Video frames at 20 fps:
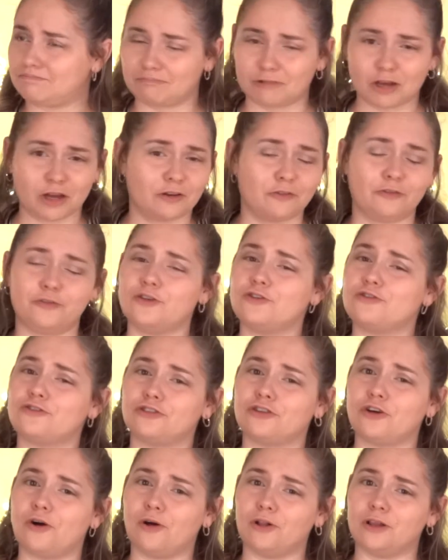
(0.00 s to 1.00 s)

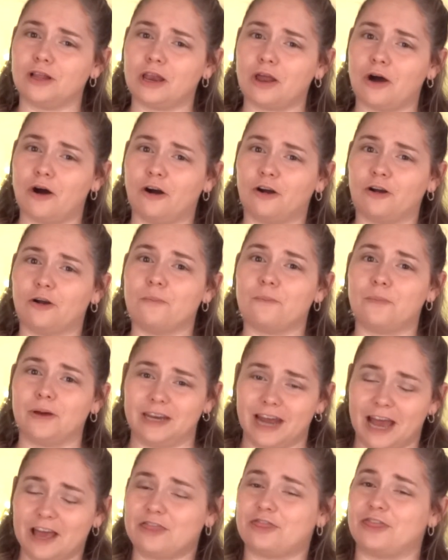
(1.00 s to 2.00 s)
confusion all along,
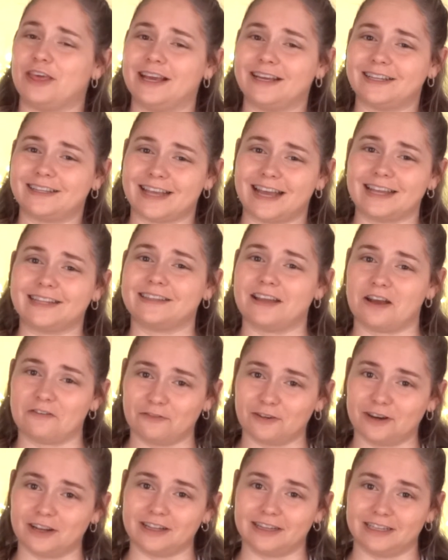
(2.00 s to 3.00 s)
but I think that
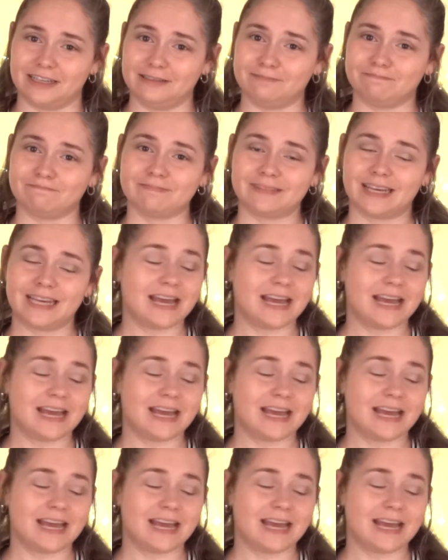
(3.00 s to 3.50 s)
definitely